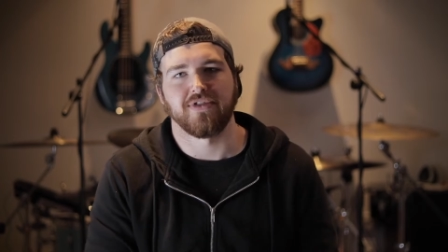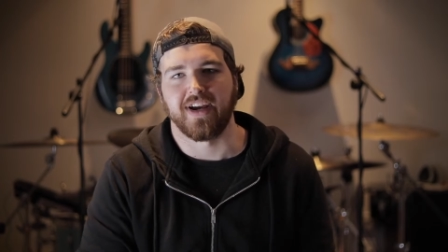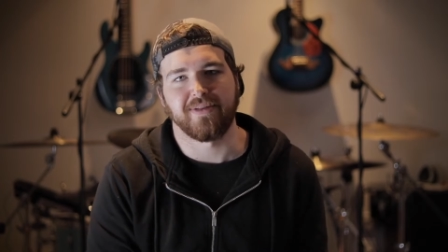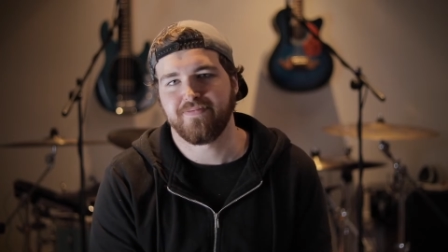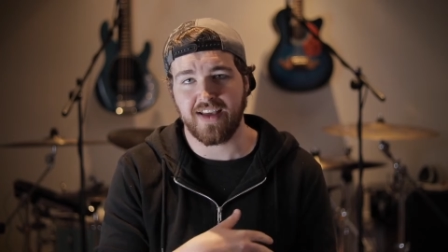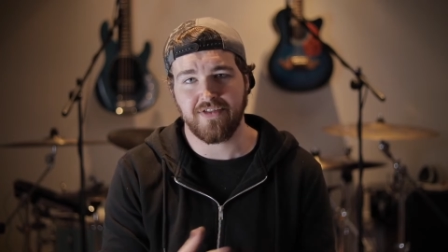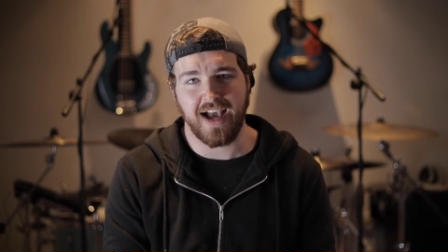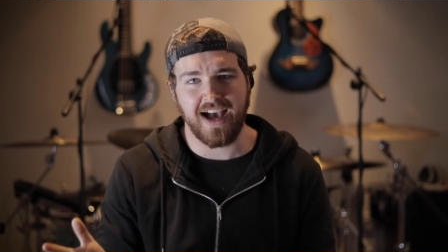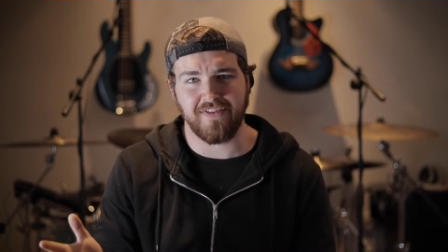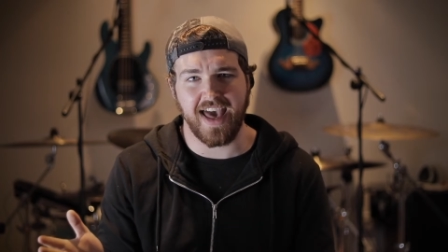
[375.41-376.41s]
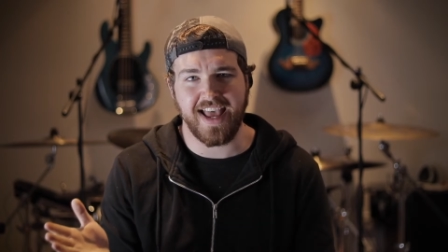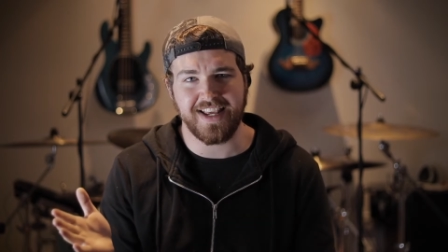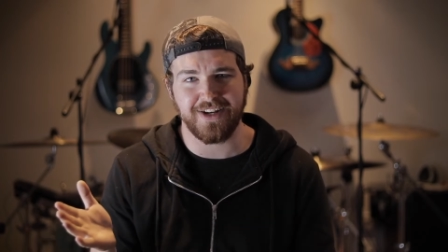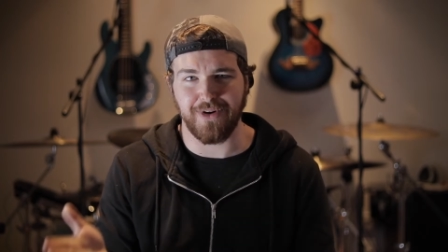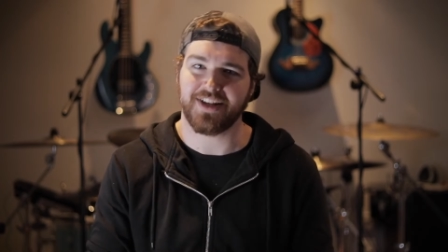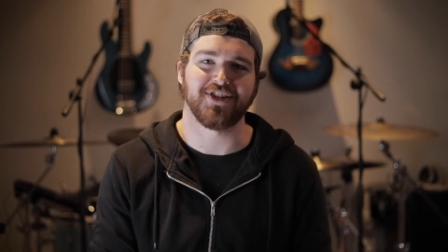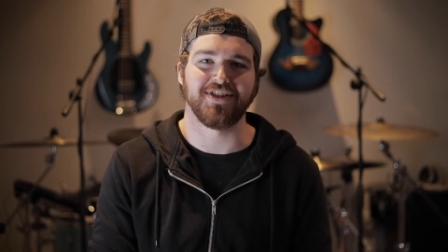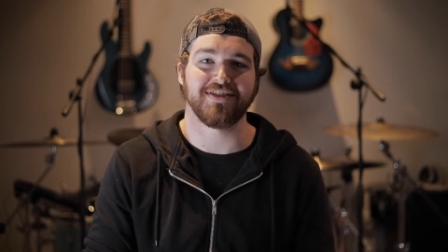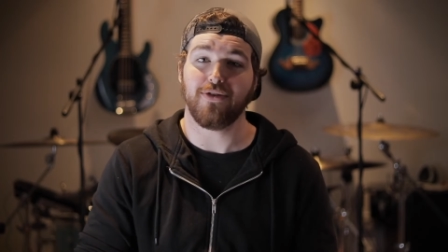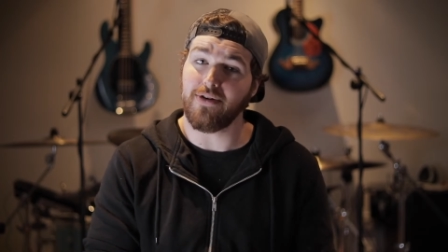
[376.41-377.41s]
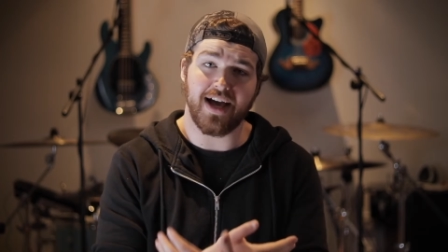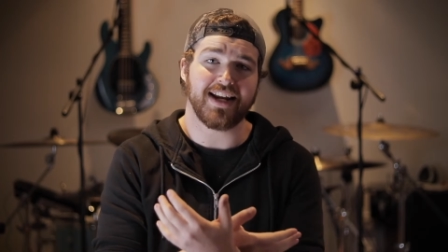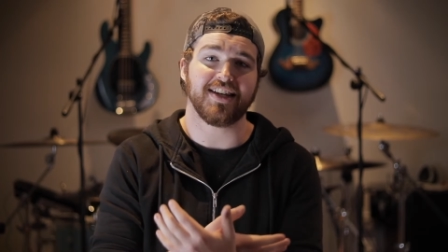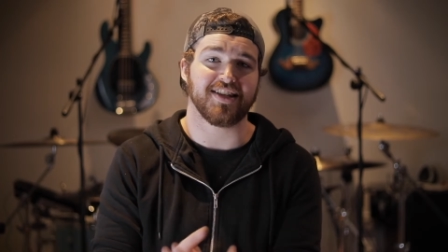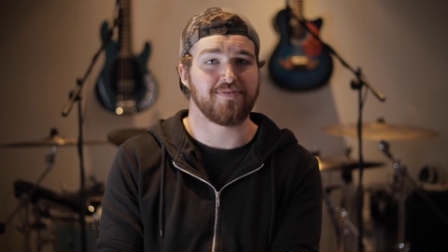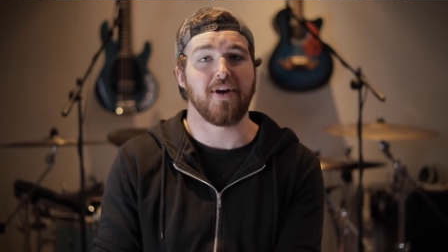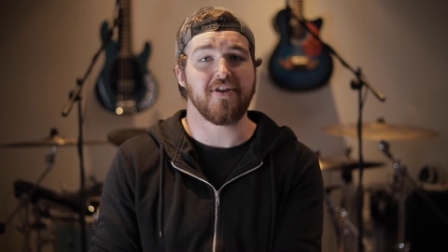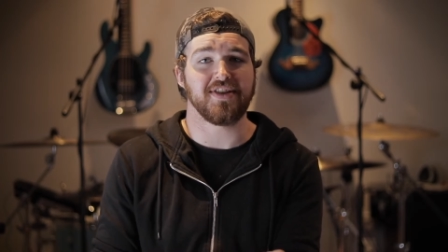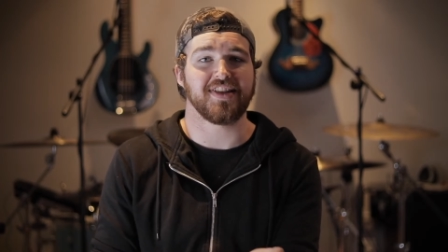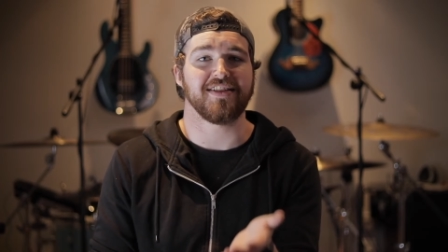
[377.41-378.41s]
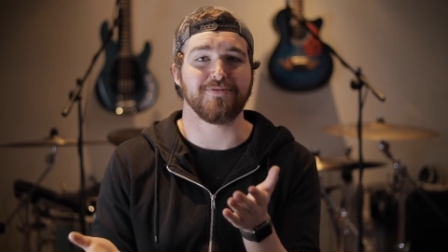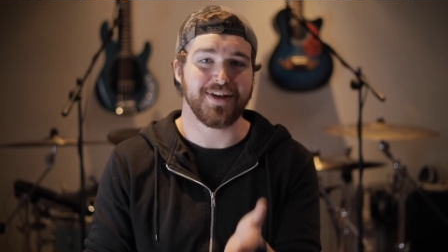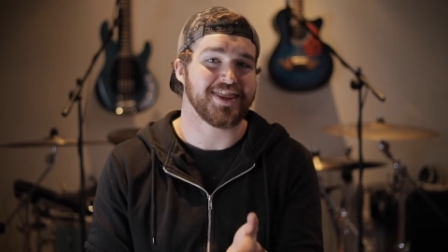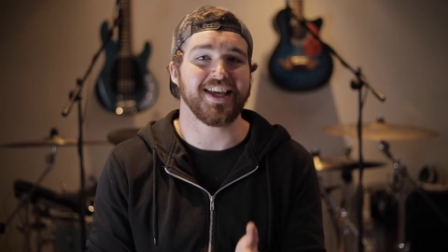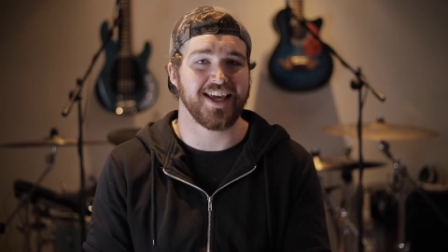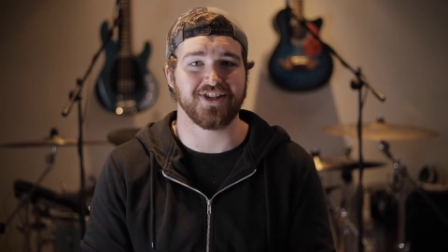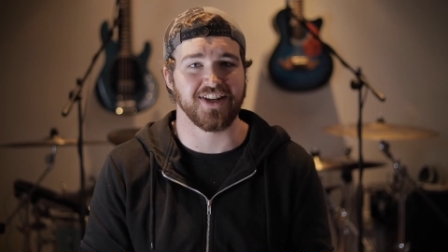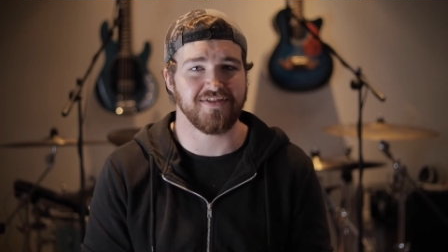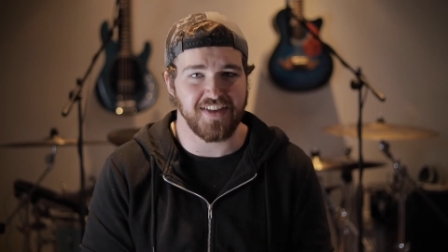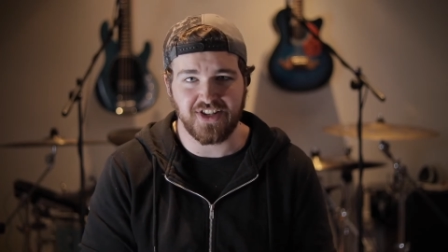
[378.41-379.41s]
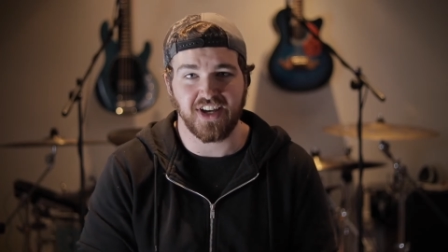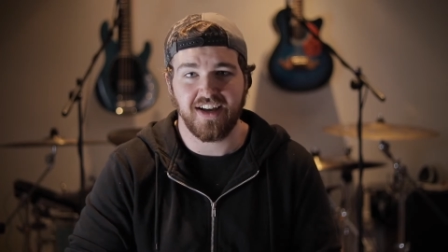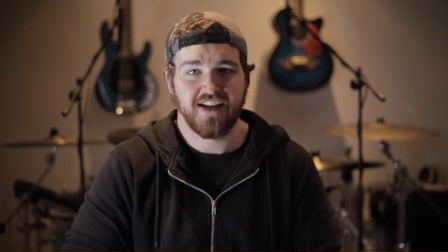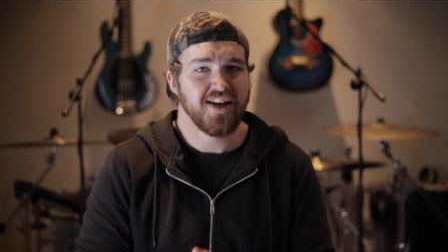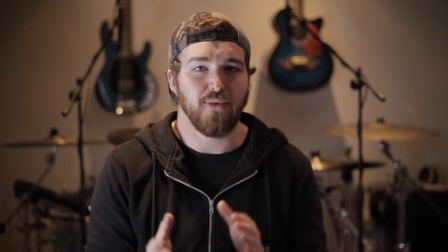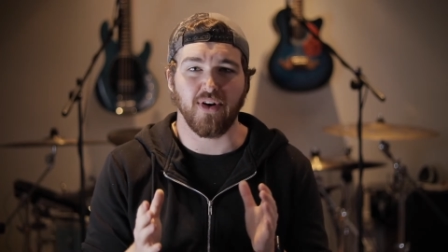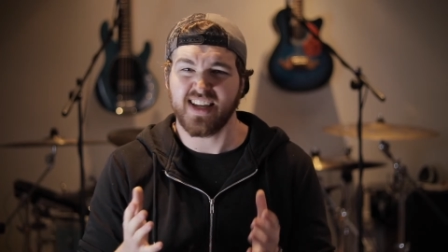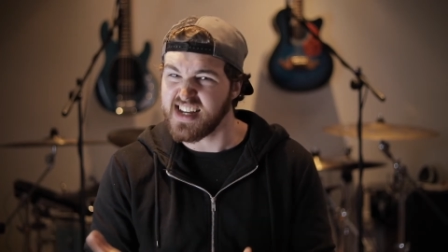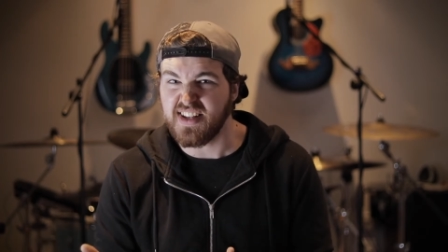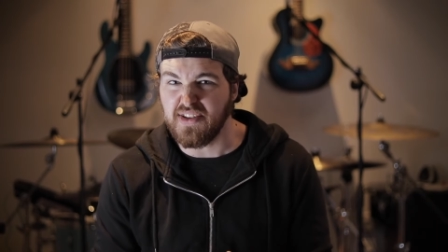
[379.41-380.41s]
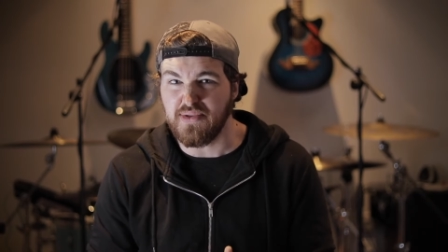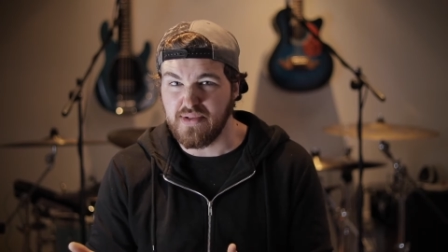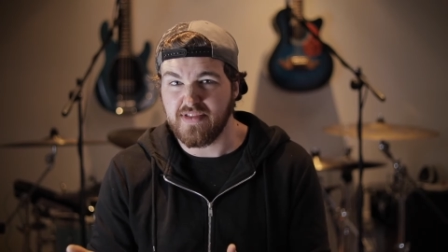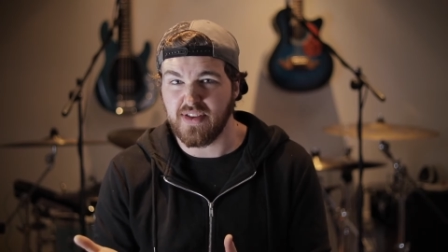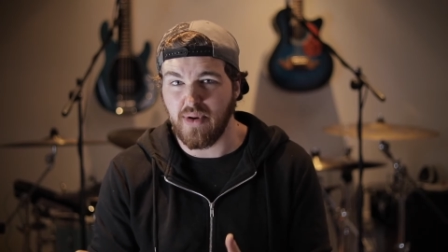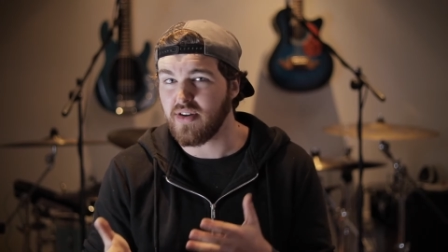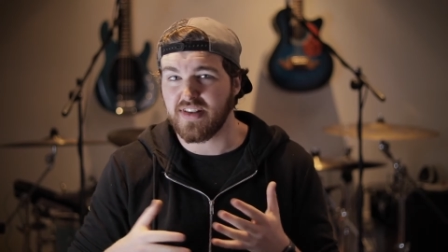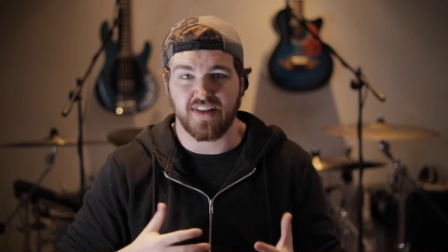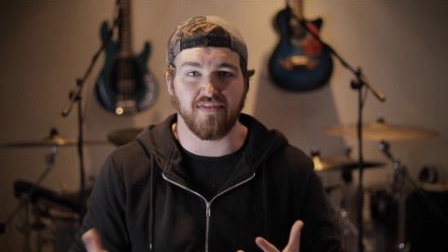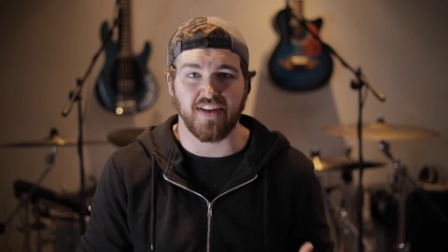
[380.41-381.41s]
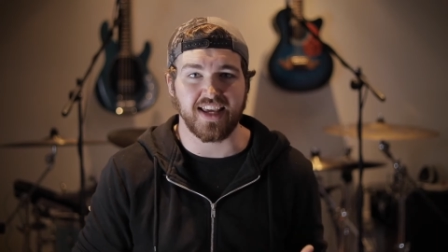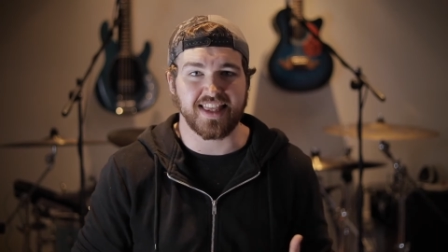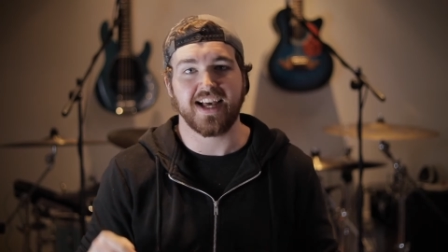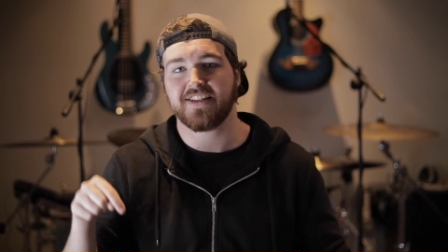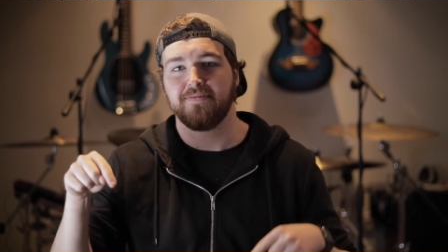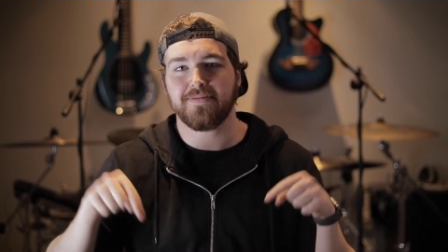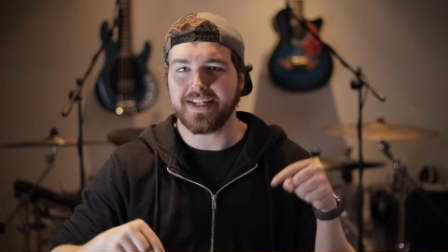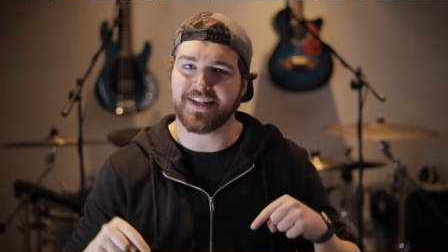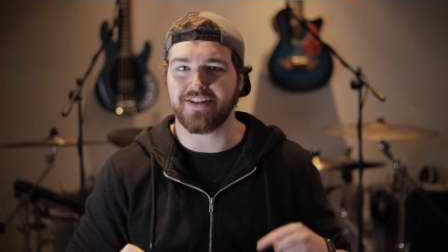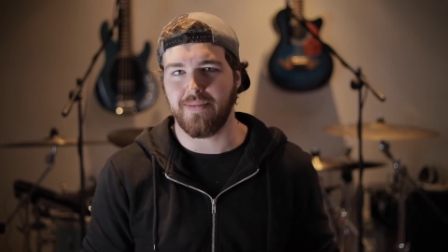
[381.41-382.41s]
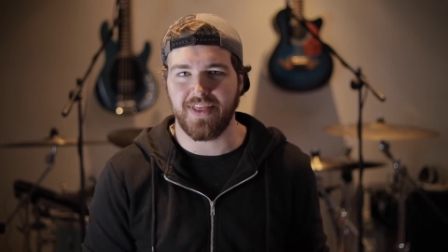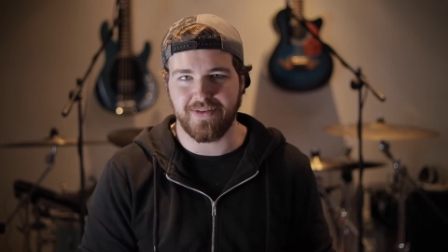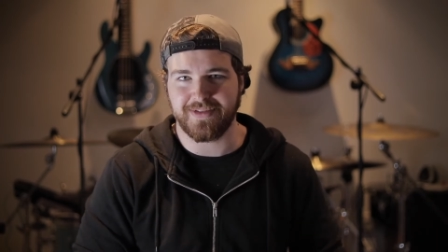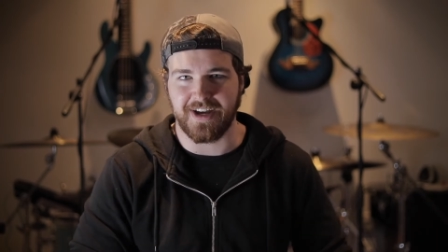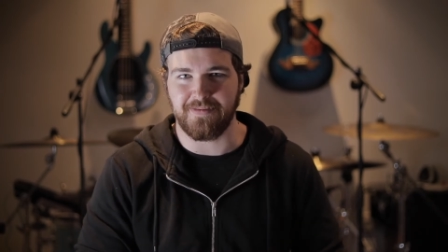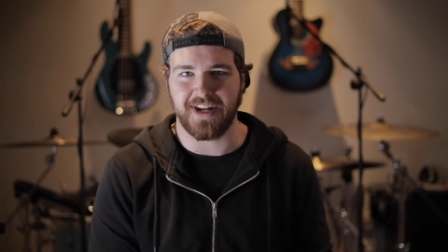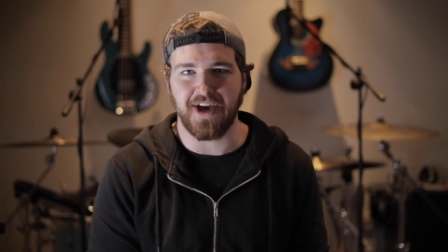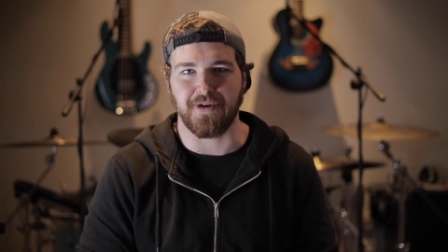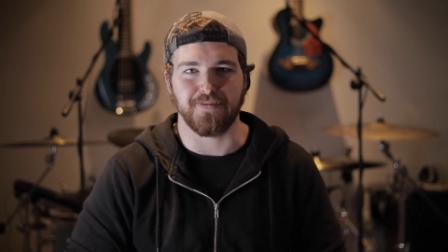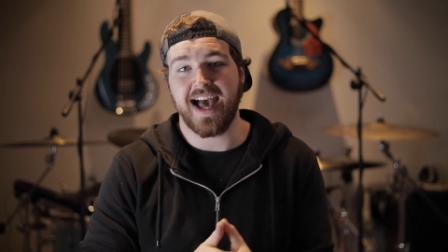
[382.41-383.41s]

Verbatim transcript: was great. If you have any questions or any experiences with the kit chains feature, what gigs you use them on, stuff like that, please comment them down below.